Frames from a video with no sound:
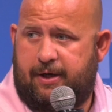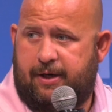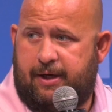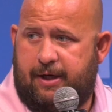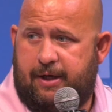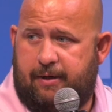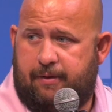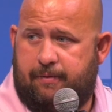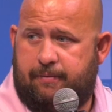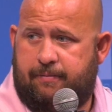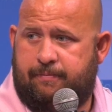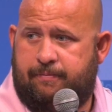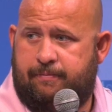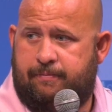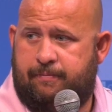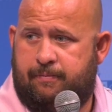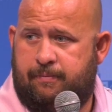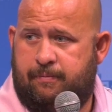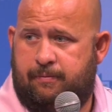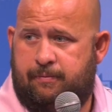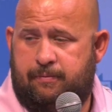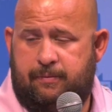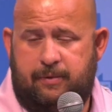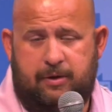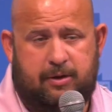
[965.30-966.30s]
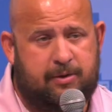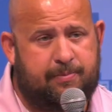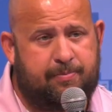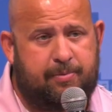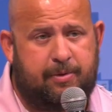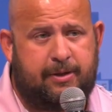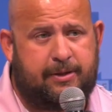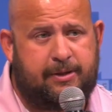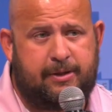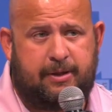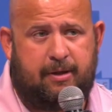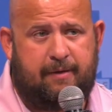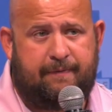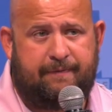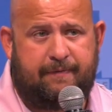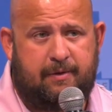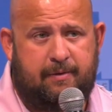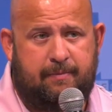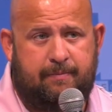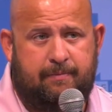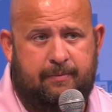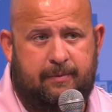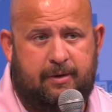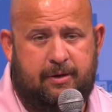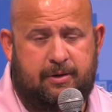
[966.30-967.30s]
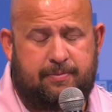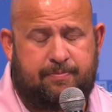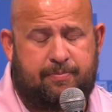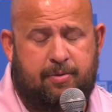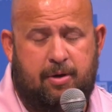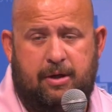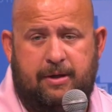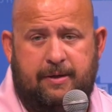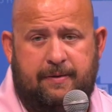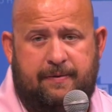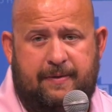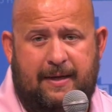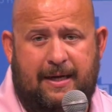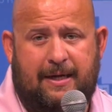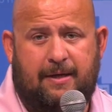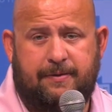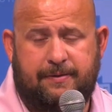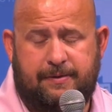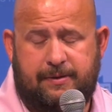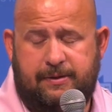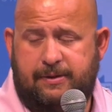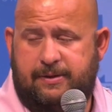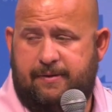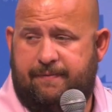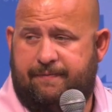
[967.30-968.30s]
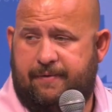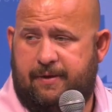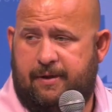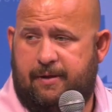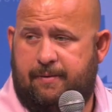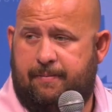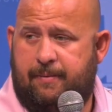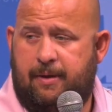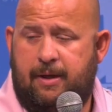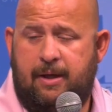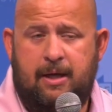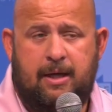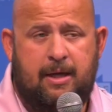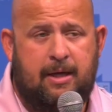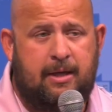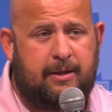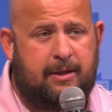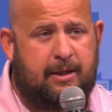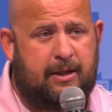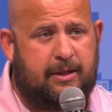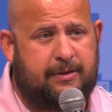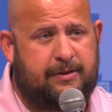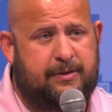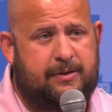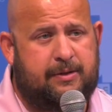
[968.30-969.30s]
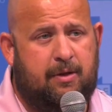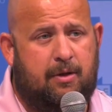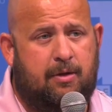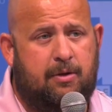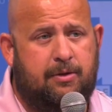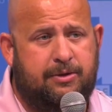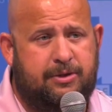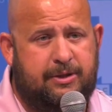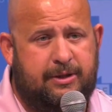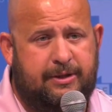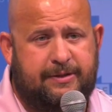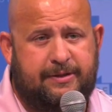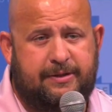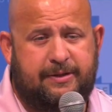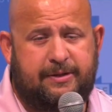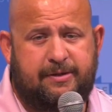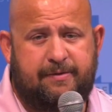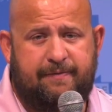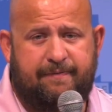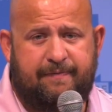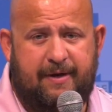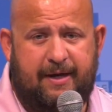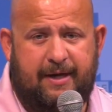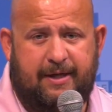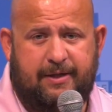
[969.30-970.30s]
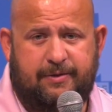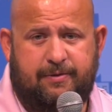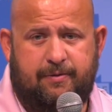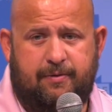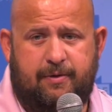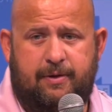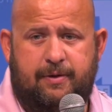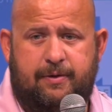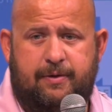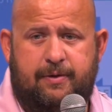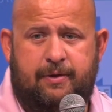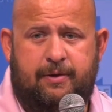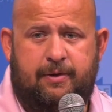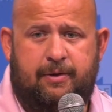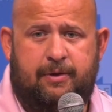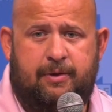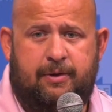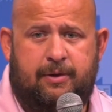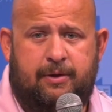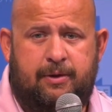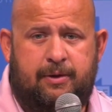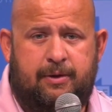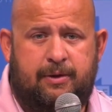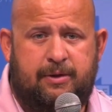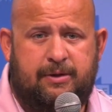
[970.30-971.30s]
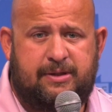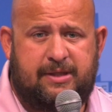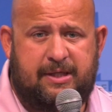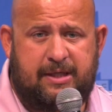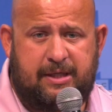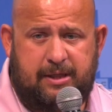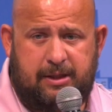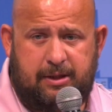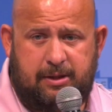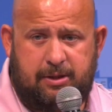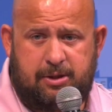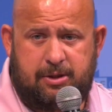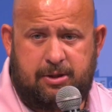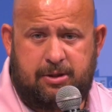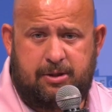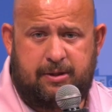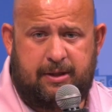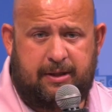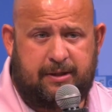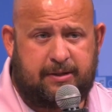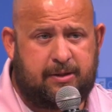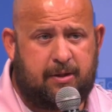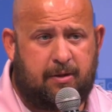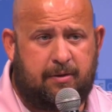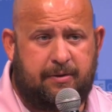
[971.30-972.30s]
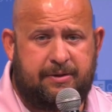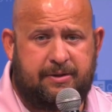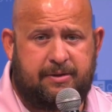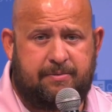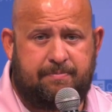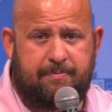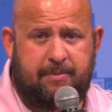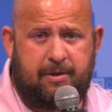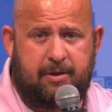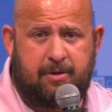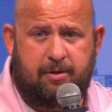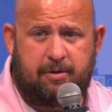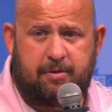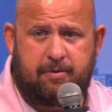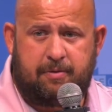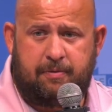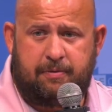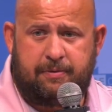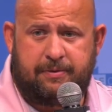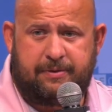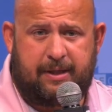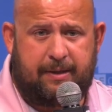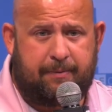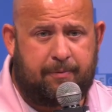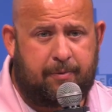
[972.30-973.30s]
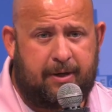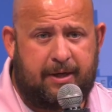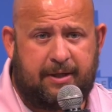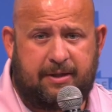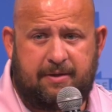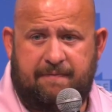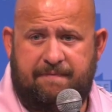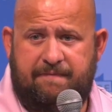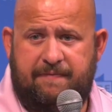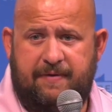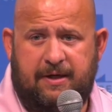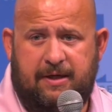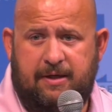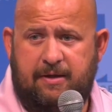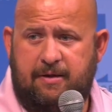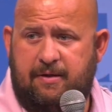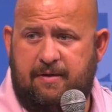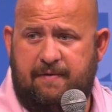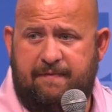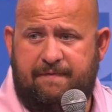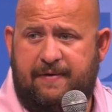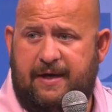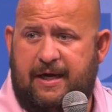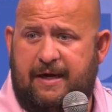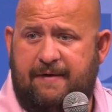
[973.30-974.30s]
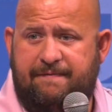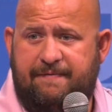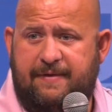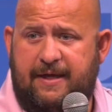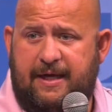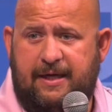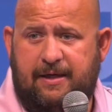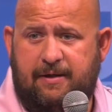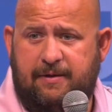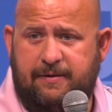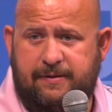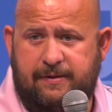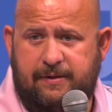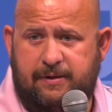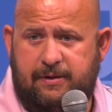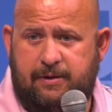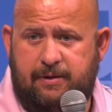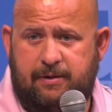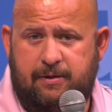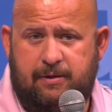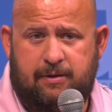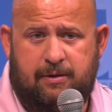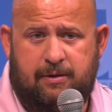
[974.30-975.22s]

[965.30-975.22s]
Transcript: now. Yeah. There's plenty of them. There's probably thousands of them mm-hmm. that saw Jesus of Nazareth teach. They saw his miracles. They were at the feeding of the 5,000.